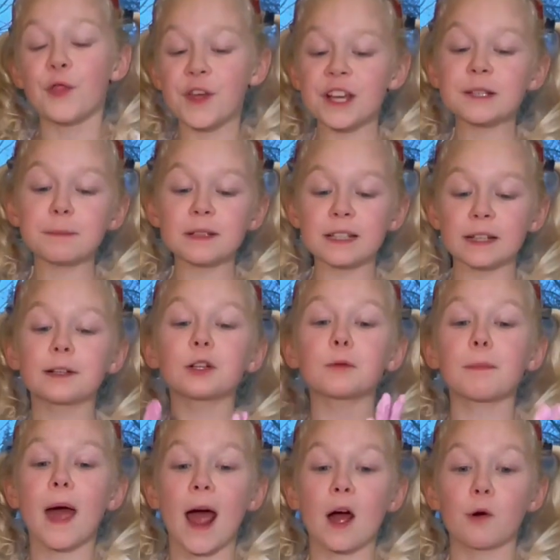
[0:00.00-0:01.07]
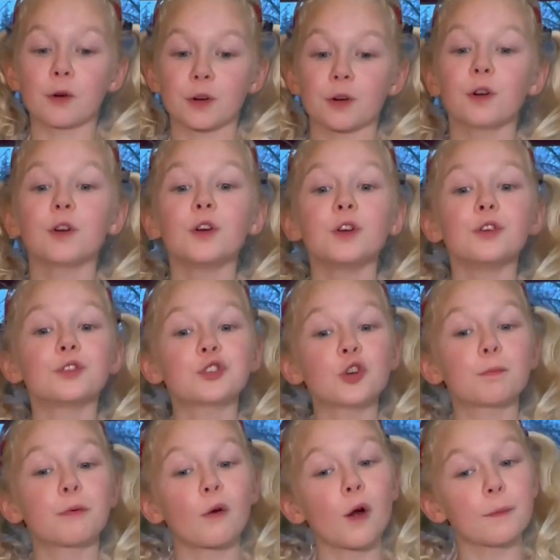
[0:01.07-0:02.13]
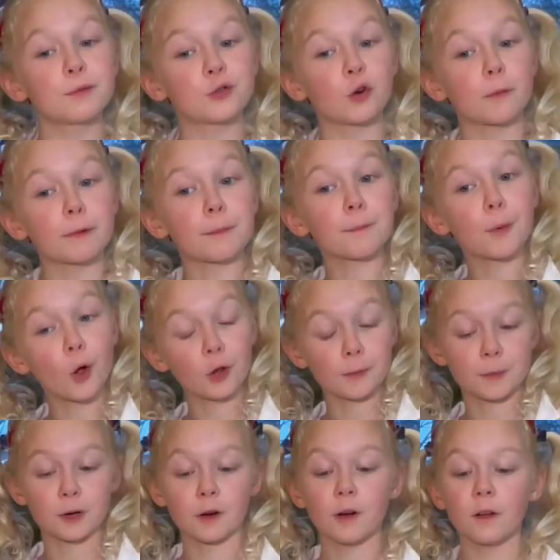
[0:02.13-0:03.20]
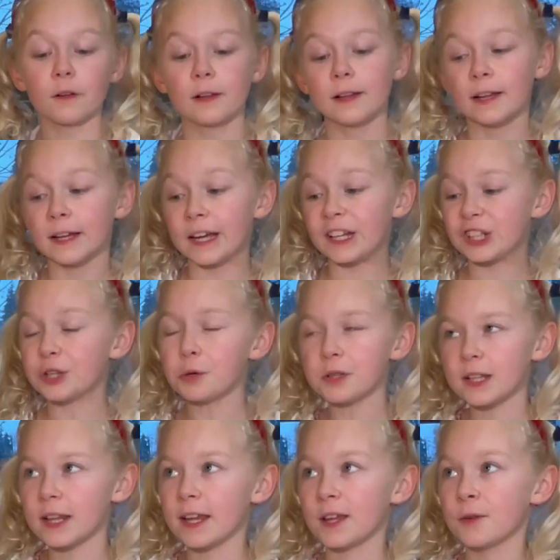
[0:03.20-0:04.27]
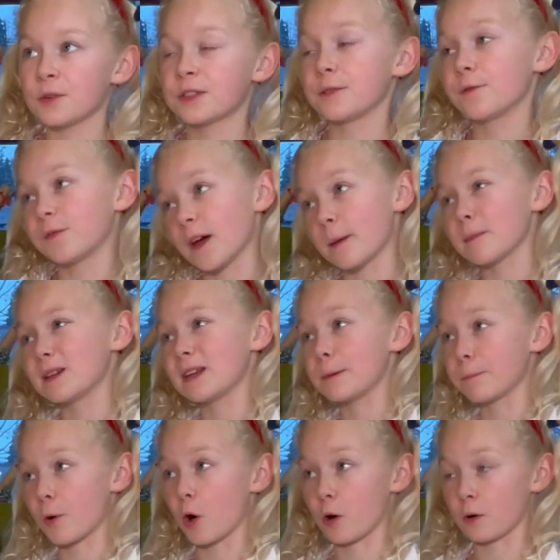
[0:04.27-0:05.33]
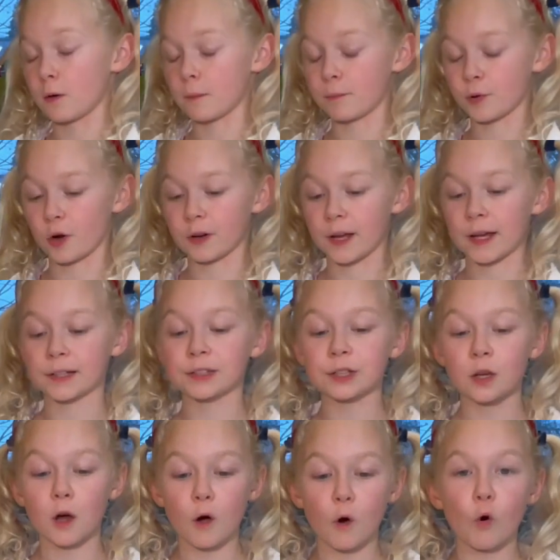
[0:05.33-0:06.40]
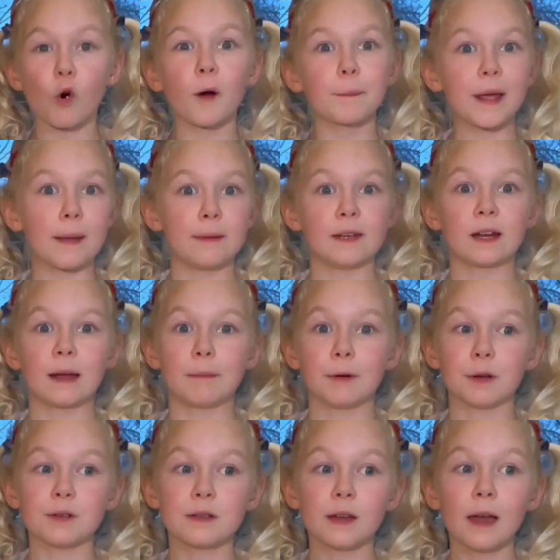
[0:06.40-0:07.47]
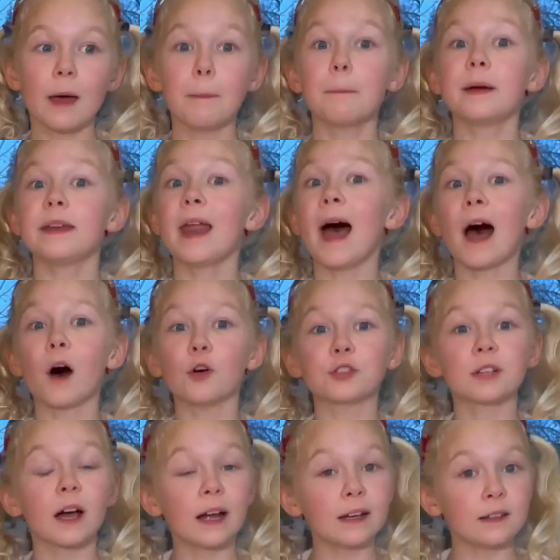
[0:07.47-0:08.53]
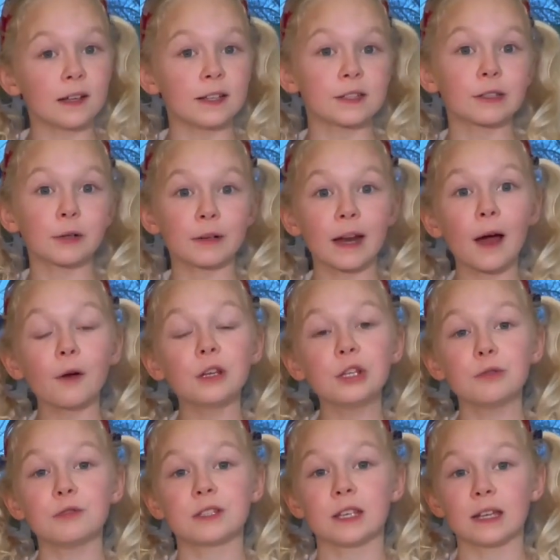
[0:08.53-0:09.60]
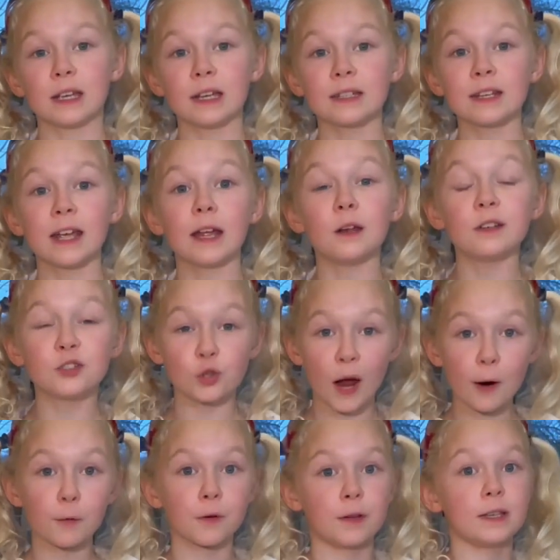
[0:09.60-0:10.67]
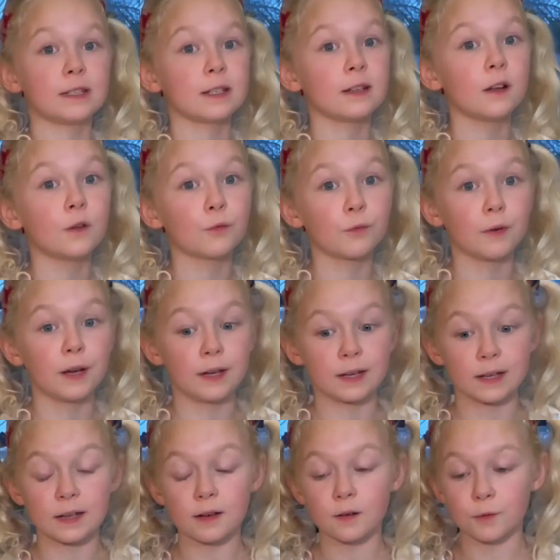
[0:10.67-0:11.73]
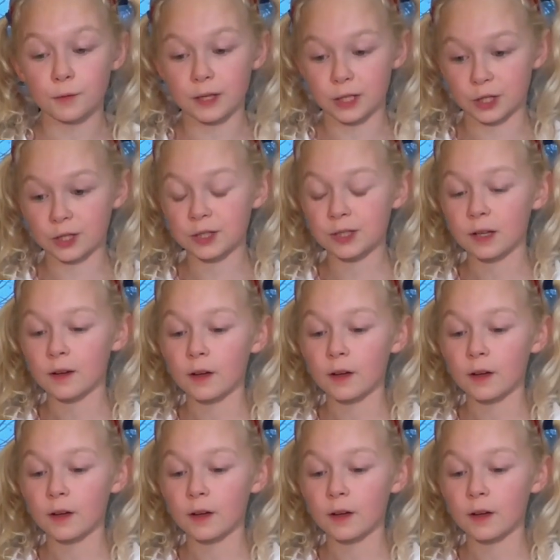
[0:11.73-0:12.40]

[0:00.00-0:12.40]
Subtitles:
This particular powder, super absorbent polymer, is usually used in feminine products or baby diapers. But now scientists are now using it in drought regions